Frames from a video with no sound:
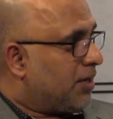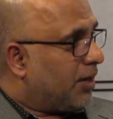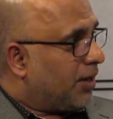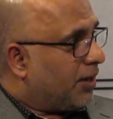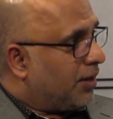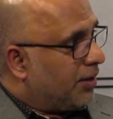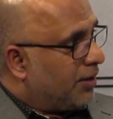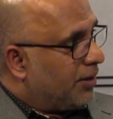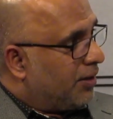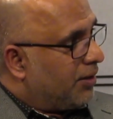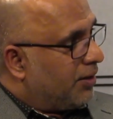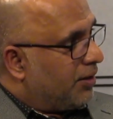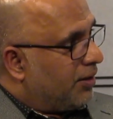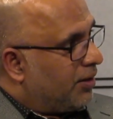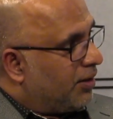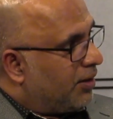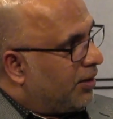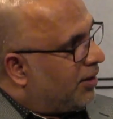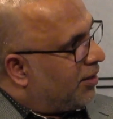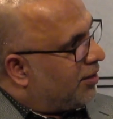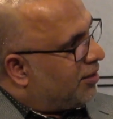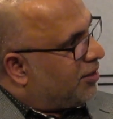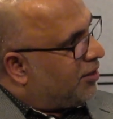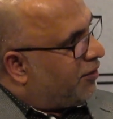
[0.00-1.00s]
a
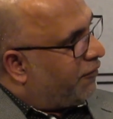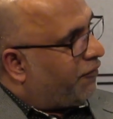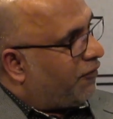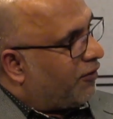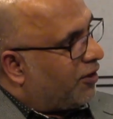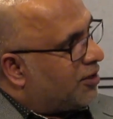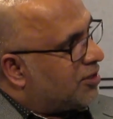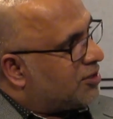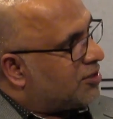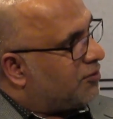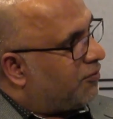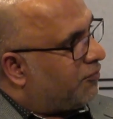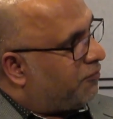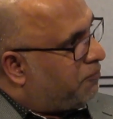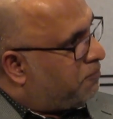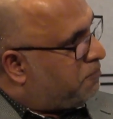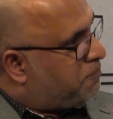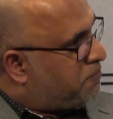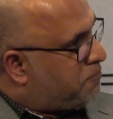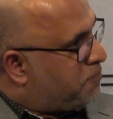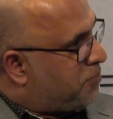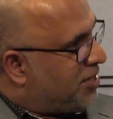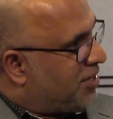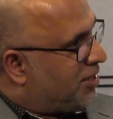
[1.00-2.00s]
different
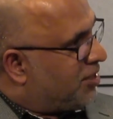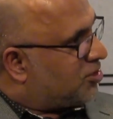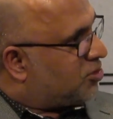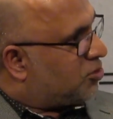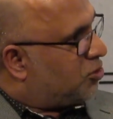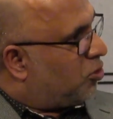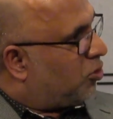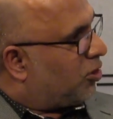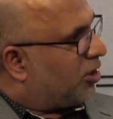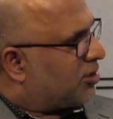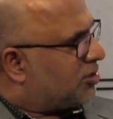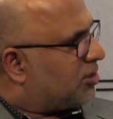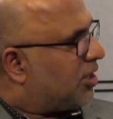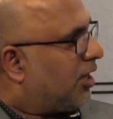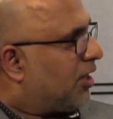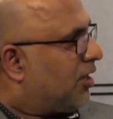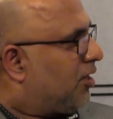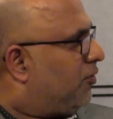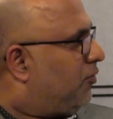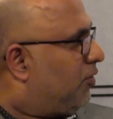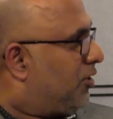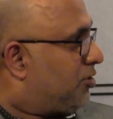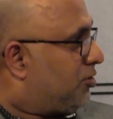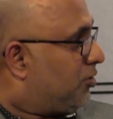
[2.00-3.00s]
piece, not
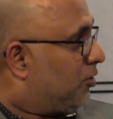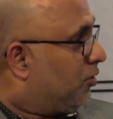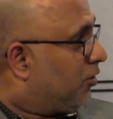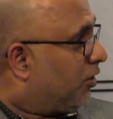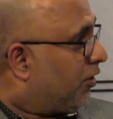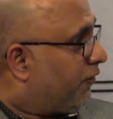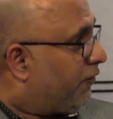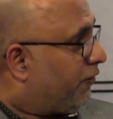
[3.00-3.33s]
exactly what you're looking